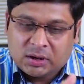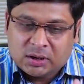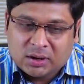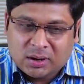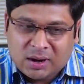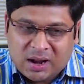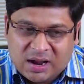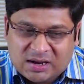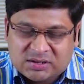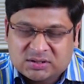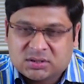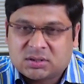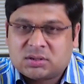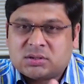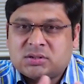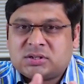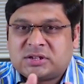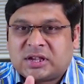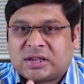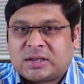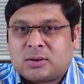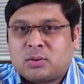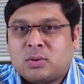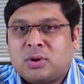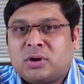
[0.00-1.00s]
international
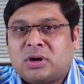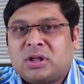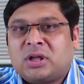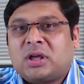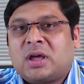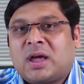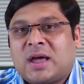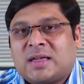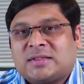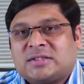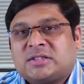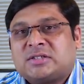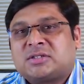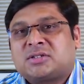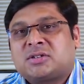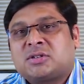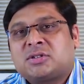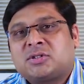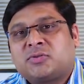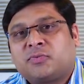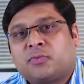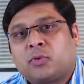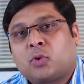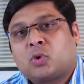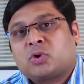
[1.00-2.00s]
security
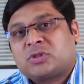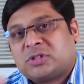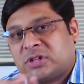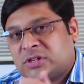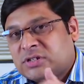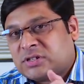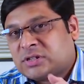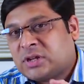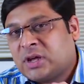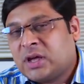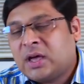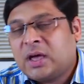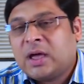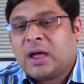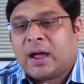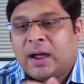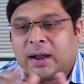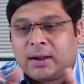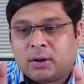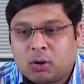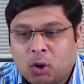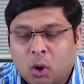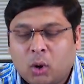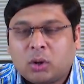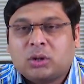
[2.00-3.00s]
assistance forces
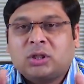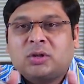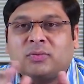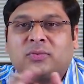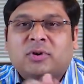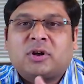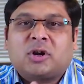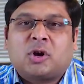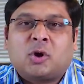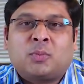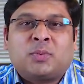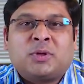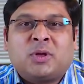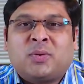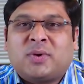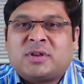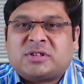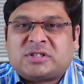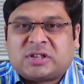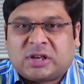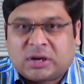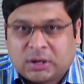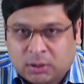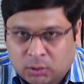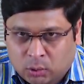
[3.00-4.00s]
and not the work of
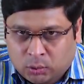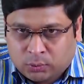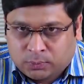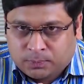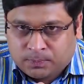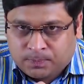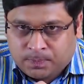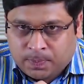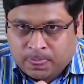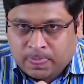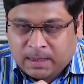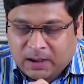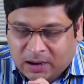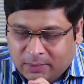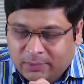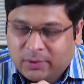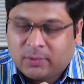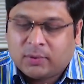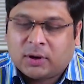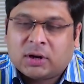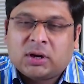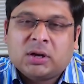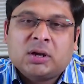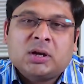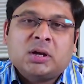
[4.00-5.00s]
USA alone.
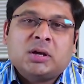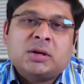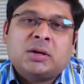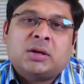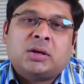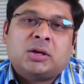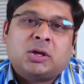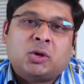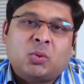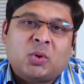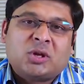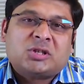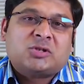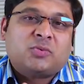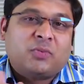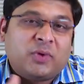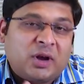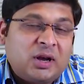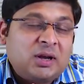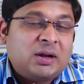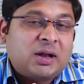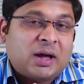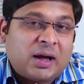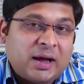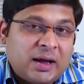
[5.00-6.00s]
However, US
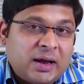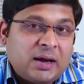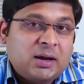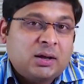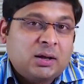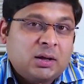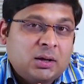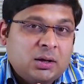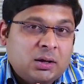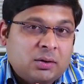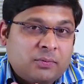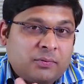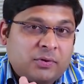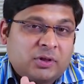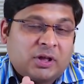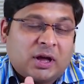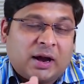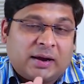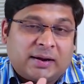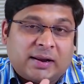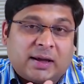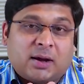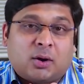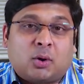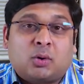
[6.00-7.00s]
went ahead with
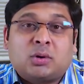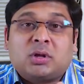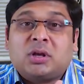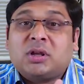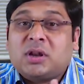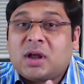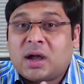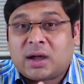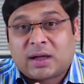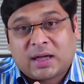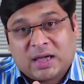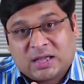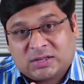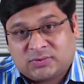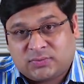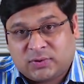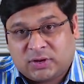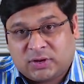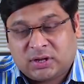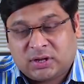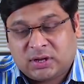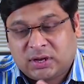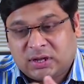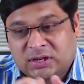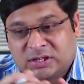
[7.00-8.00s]
attack on Iraq
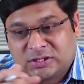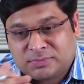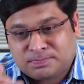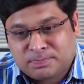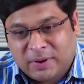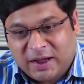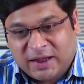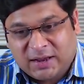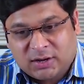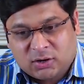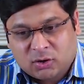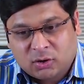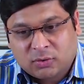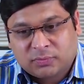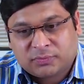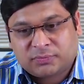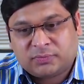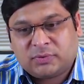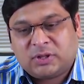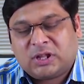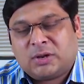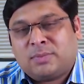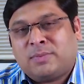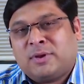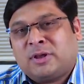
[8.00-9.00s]
well, in spite of
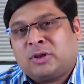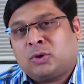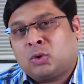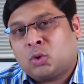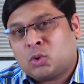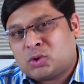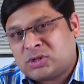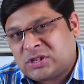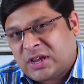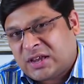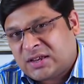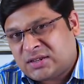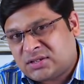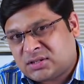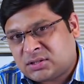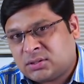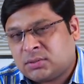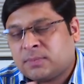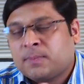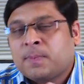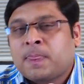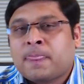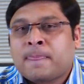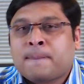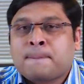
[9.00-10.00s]
there being no
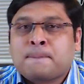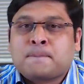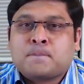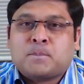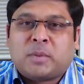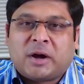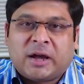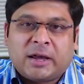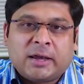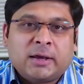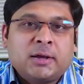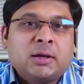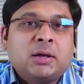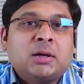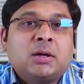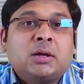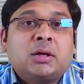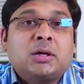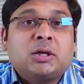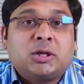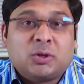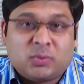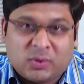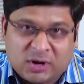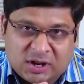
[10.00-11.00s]
sanction by
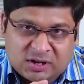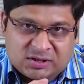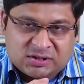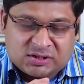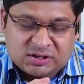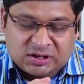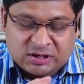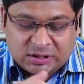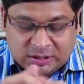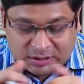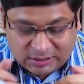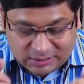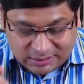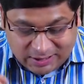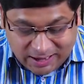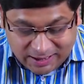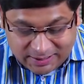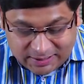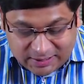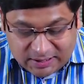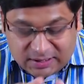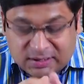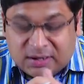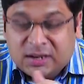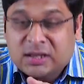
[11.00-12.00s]
UNSC.
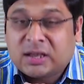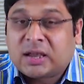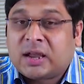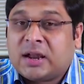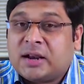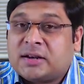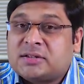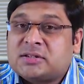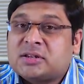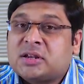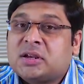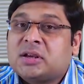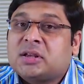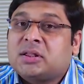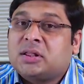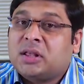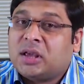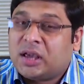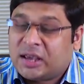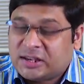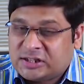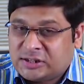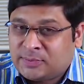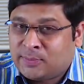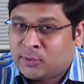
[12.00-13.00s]
That indicates
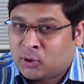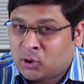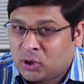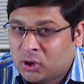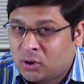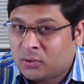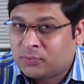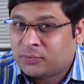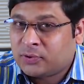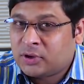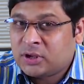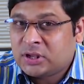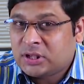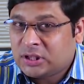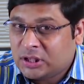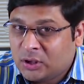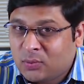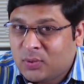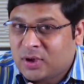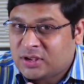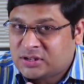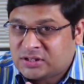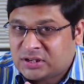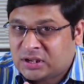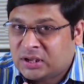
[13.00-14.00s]
the hegemony of
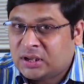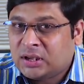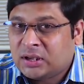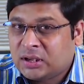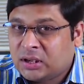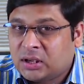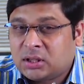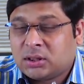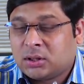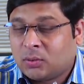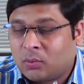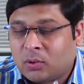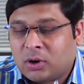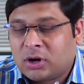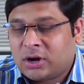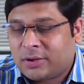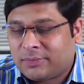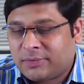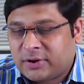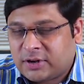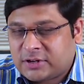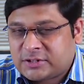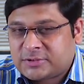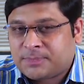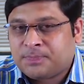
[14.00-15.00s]
USA in the
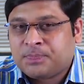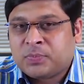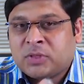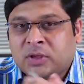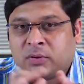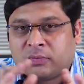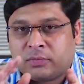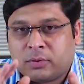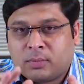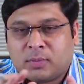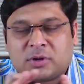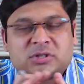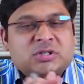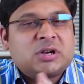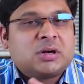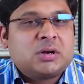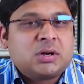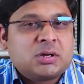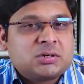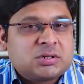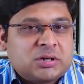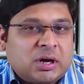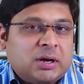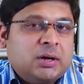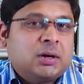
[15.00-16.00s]
world affairs. We must
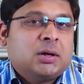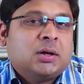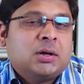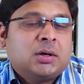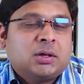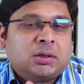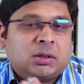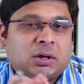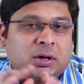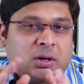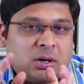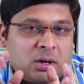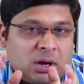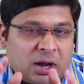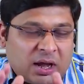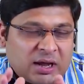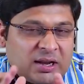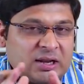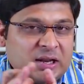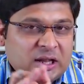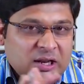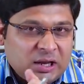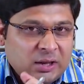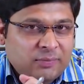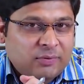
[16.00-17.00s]
understand that
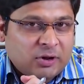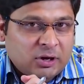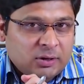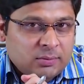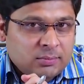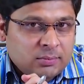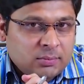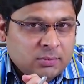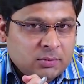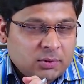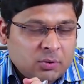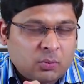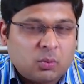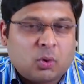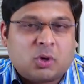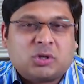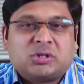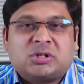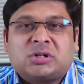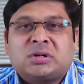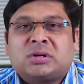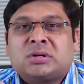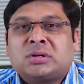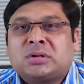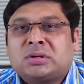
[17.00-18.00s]
9/11
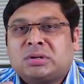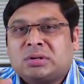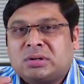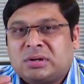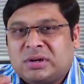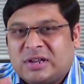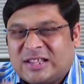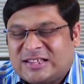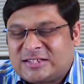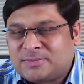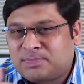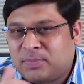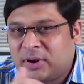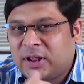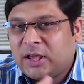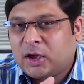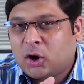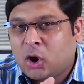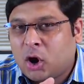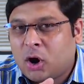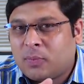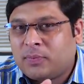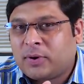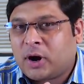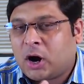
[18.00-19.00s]
was a
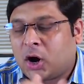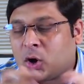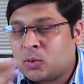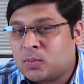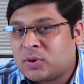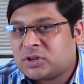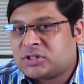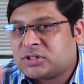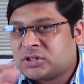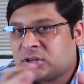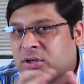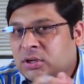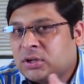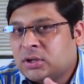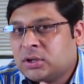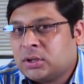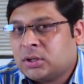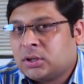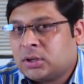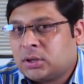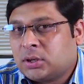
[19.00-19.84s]
display of how much